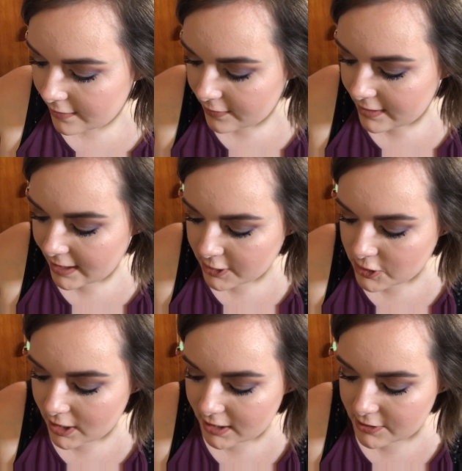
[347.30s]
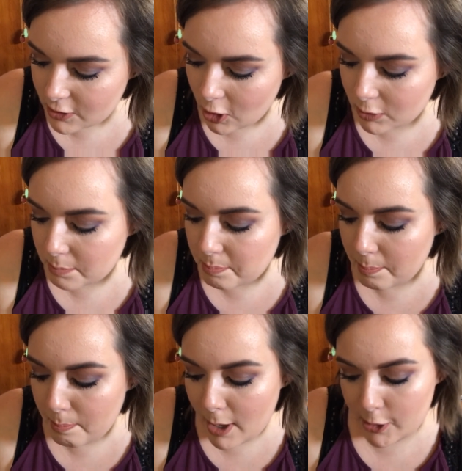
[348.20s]
The next shade is called
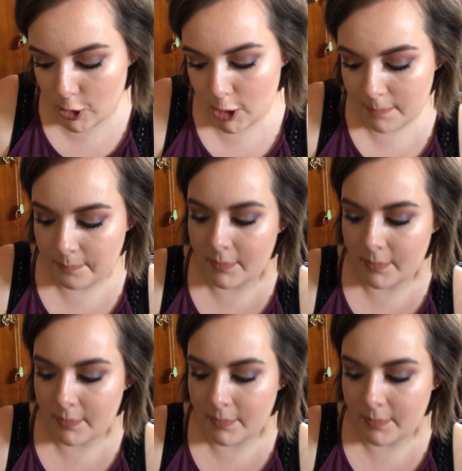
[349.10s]
Butter,